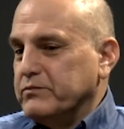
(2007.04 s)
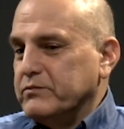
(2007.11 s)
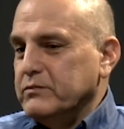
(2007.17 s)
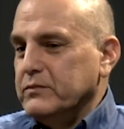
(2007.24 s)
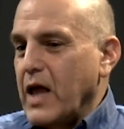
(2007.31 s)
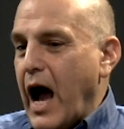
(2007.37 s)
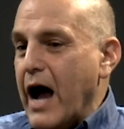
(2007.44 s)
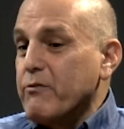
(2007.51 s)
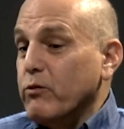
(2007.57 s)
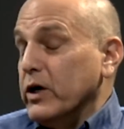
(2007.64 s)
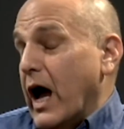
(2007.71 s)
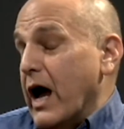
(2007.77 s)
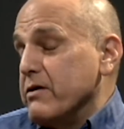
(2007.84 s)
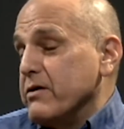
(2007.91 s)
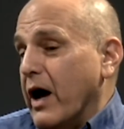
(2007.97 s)
I,
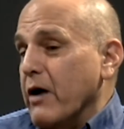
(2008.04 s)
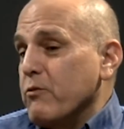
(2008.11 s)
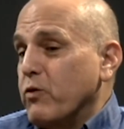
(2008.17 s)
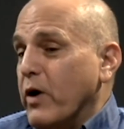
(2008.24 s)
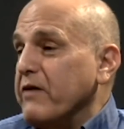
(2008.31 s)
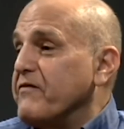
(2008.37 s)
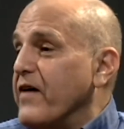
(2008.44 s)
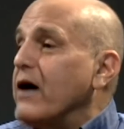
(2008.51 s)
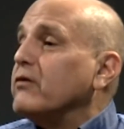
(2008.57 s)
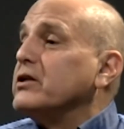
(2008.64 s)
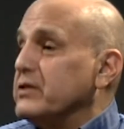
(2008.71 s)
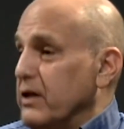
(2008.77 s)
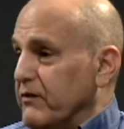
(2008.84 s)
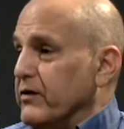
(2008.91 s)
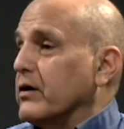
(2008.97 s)
I, I, found it
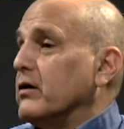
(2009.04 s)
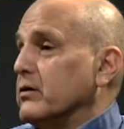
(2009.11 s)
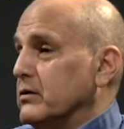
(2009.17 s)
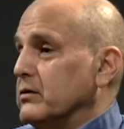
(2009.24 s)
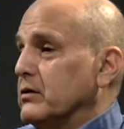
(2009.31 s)
difficult,